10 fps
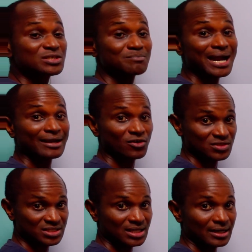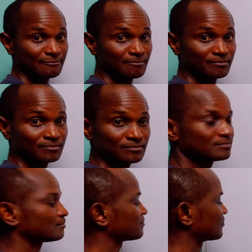us minus three.
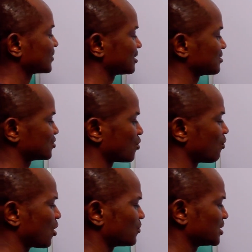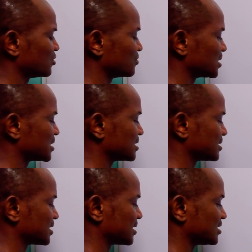So what we do
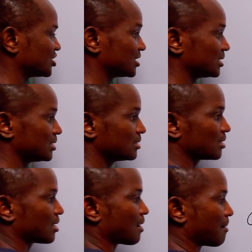is d